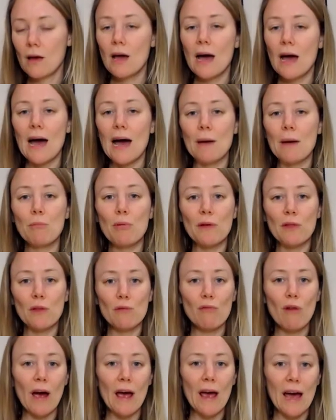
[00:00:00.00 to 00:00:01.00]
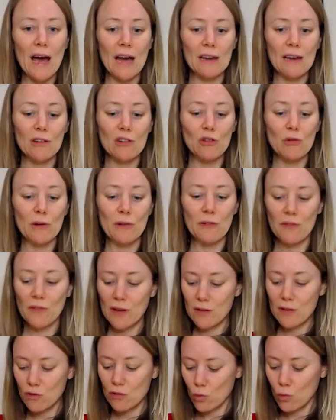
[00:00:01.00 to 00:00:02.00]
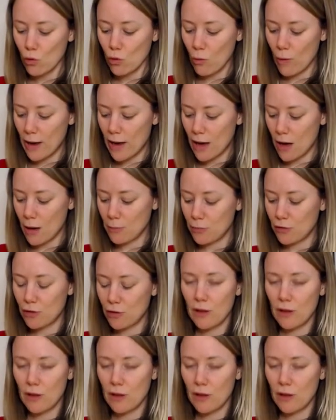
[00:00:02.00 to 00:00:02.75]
can bring the right hand into a fist all the way up to the